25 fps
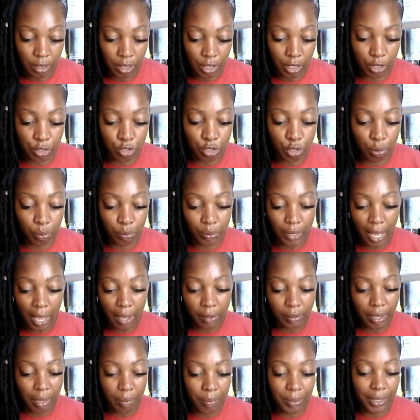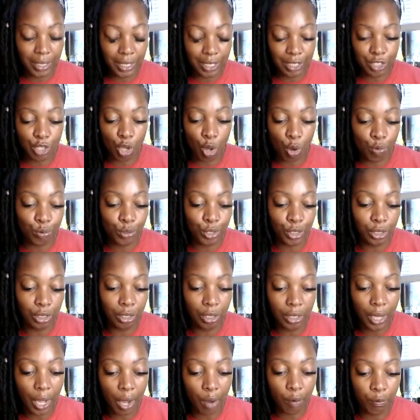And so now they begin to only
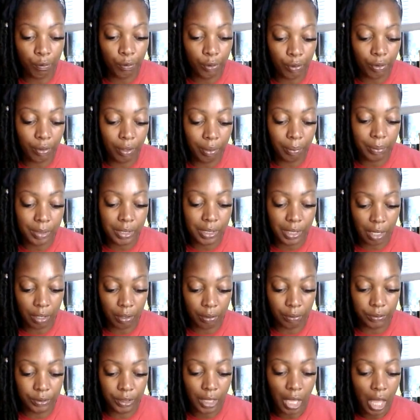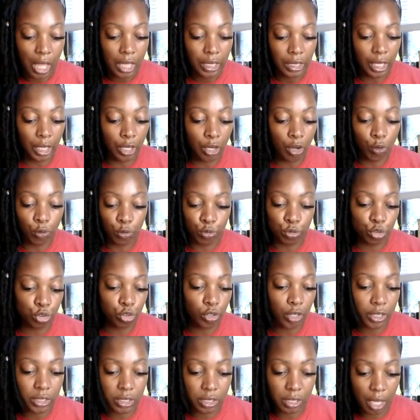look out for themselves. They don't
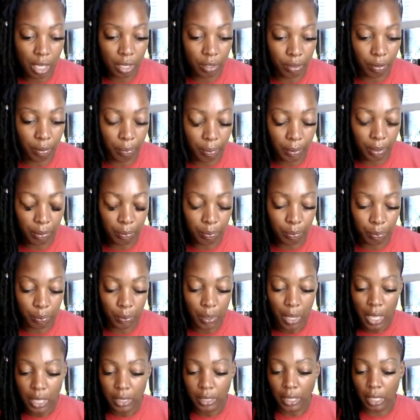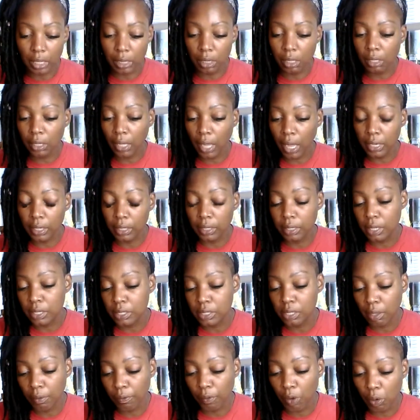trust other people. They look at it
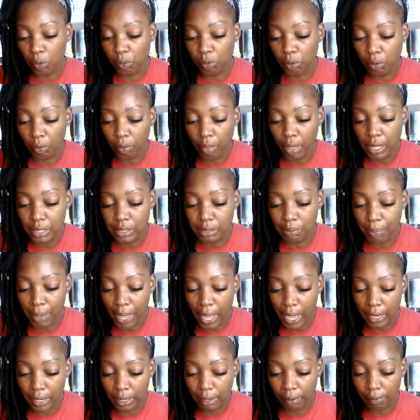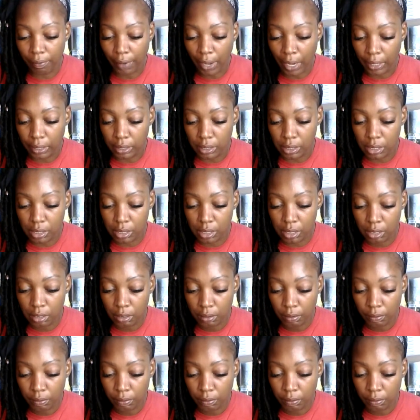as if, oh no, that's bad advice.